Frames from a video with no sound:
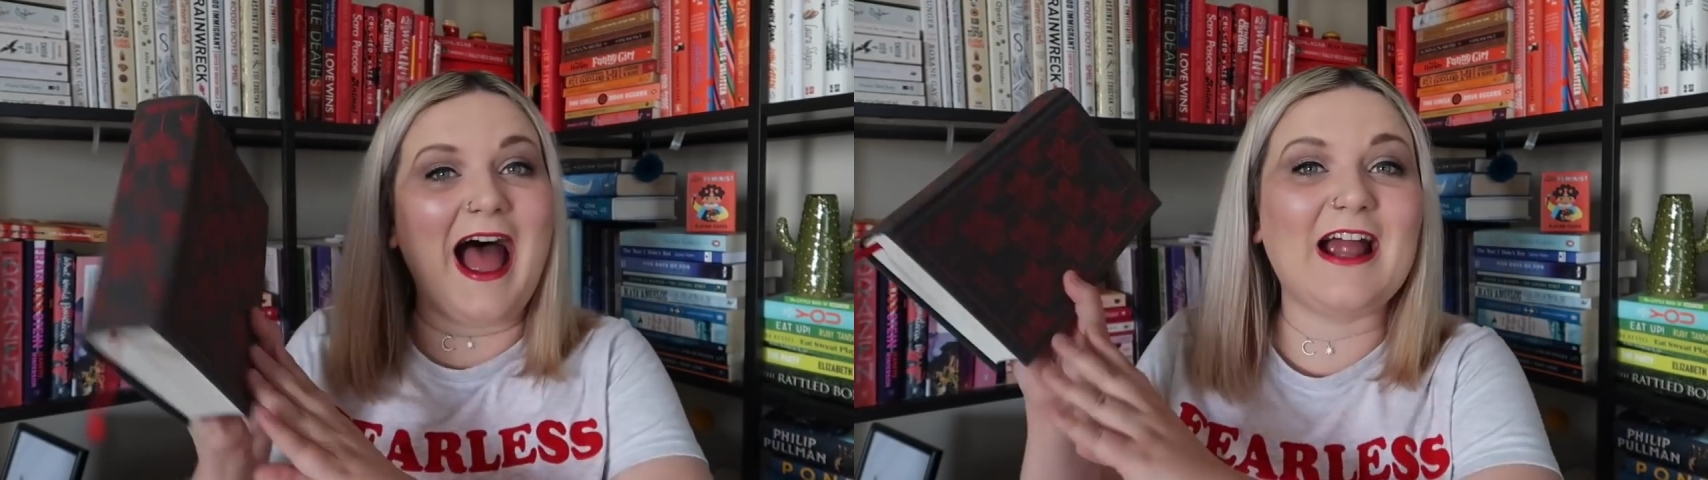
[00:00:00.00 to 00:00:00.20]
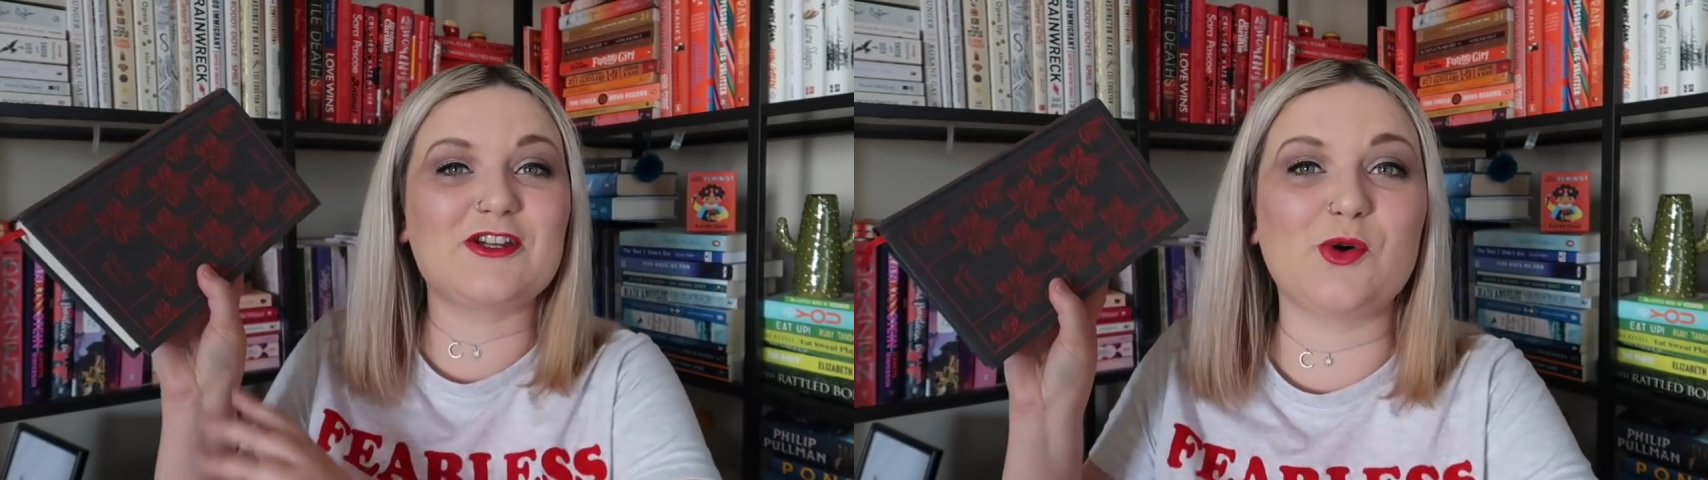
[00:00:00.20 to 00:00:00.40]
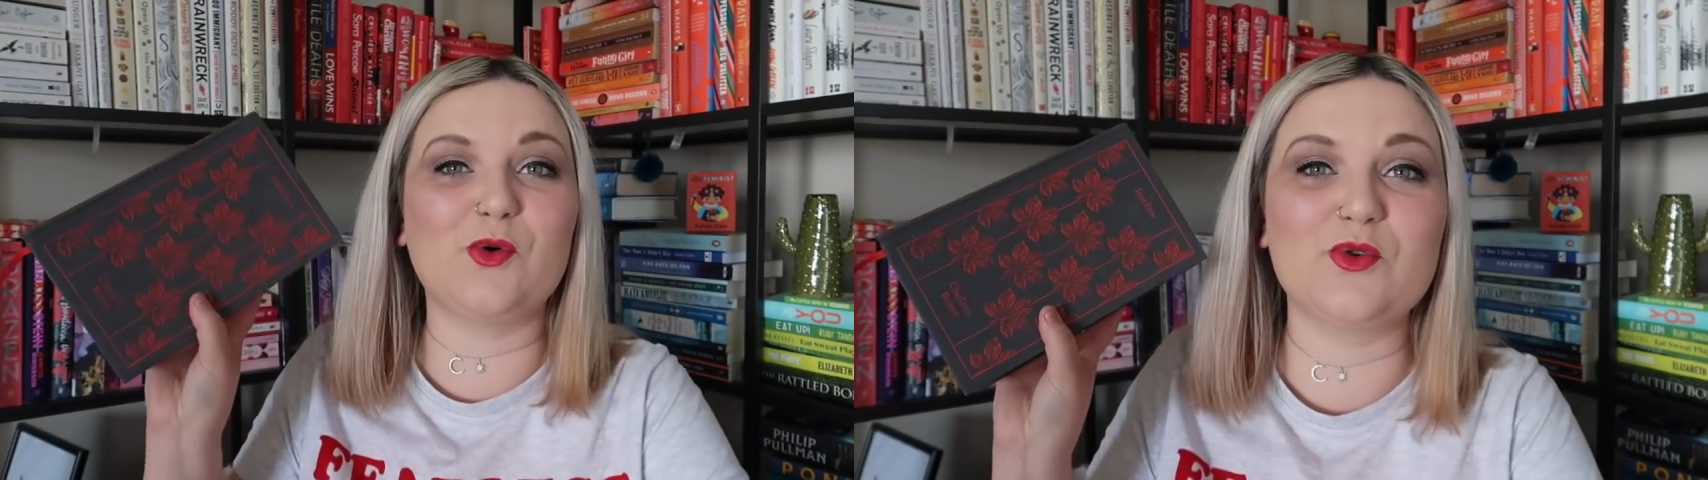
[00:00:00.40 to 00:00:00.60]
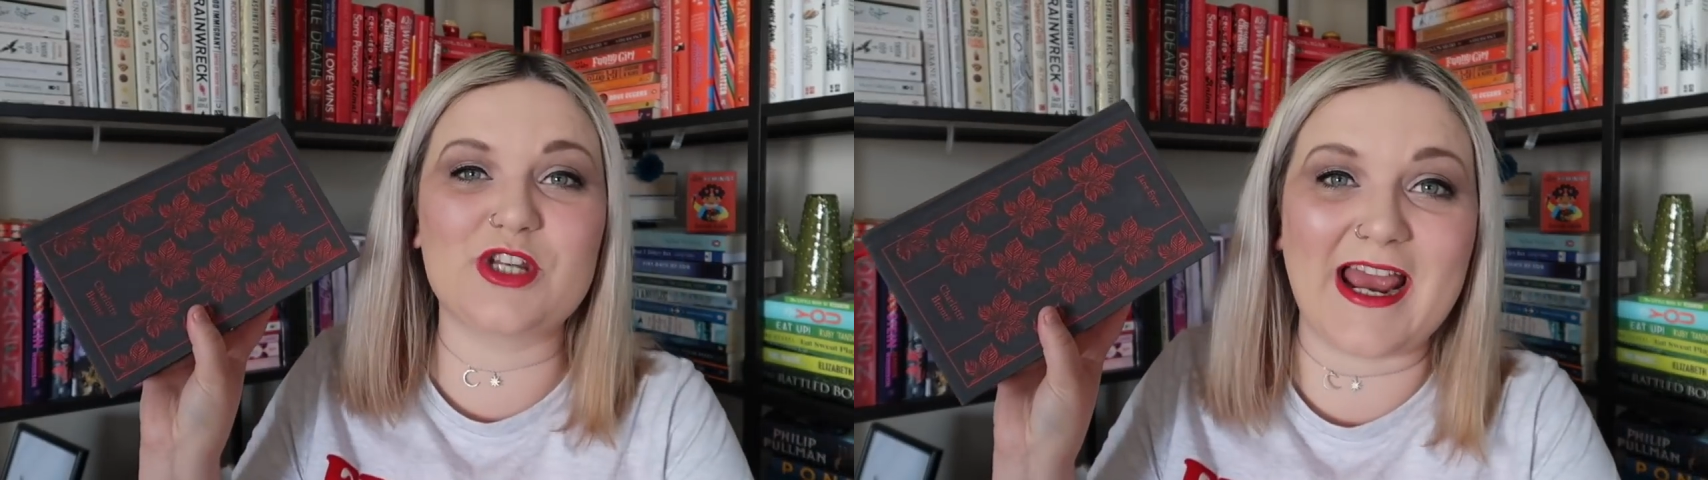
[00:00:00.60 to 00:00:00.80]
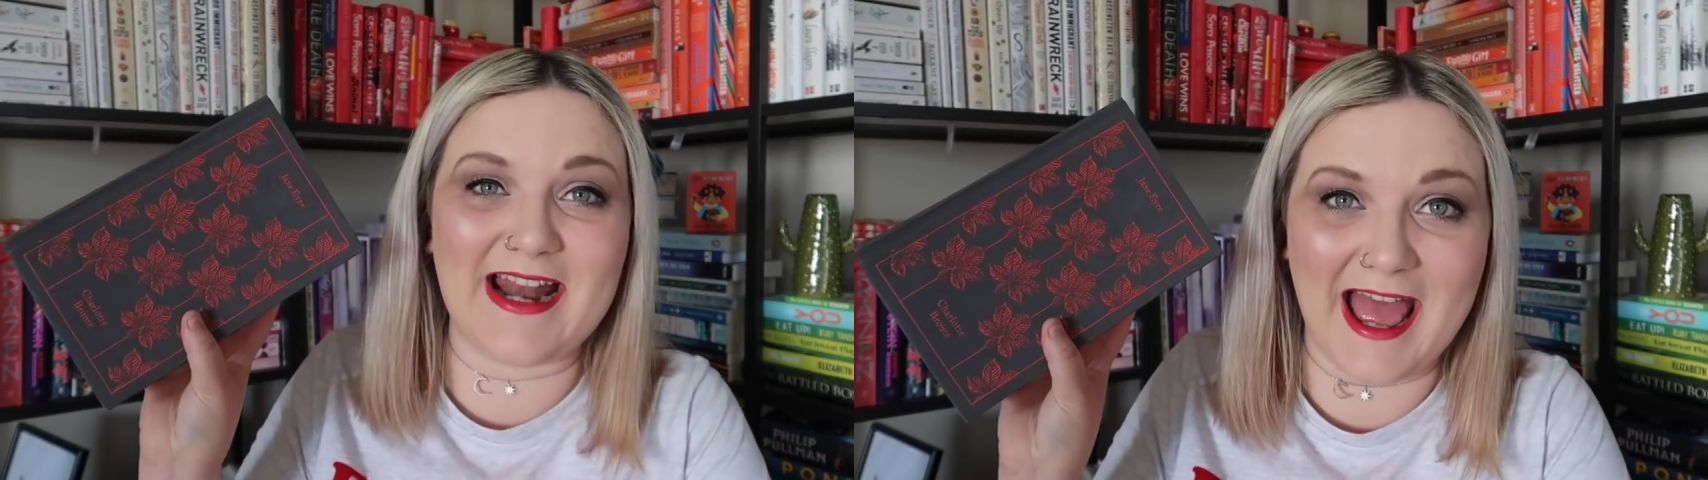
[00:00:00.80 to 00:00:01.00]
actual
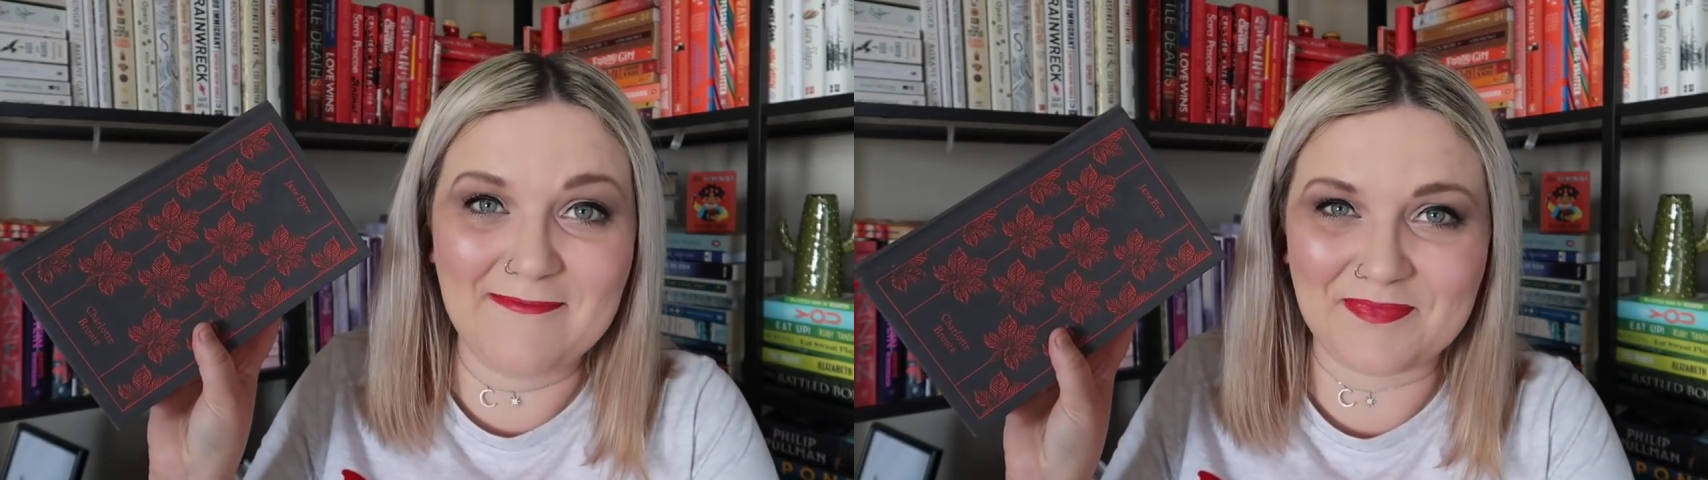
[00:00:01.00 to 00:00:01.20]
Jane Eyre,